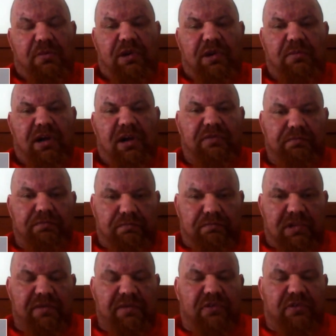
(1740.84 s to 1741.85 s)
bring my
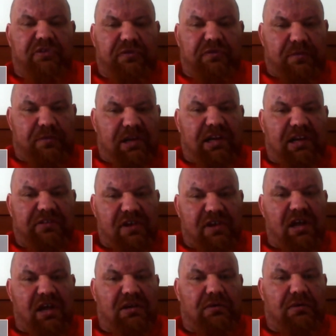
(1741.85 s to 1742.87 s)
levels up for my next
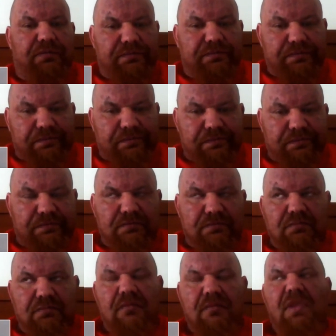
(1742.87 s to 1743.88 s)
cycle.
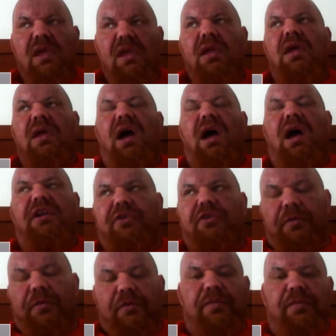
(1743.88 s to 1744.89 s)
I
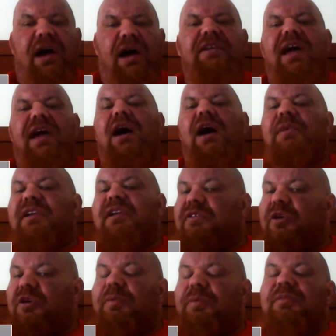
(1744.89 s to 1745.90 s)
dropped them back down, but I didn't
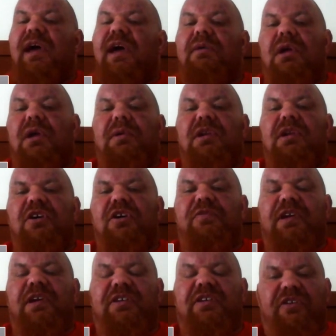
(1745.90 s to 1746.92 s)
drop them down low
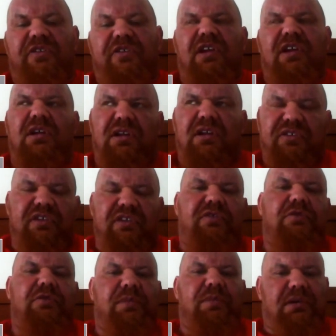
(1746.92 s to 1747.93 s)
enough because I was thinking, oh, this
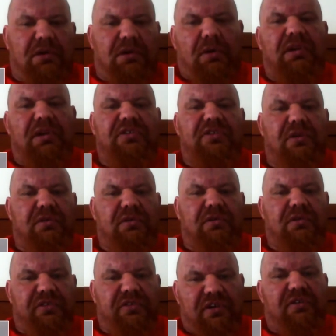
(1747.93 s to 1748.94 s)
injury will be going soon,
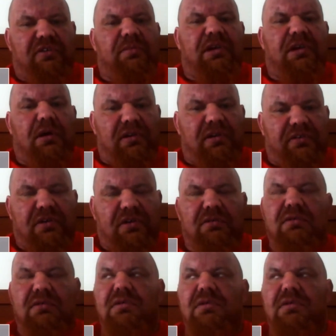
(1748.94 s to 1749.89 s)
this injury will be going soon.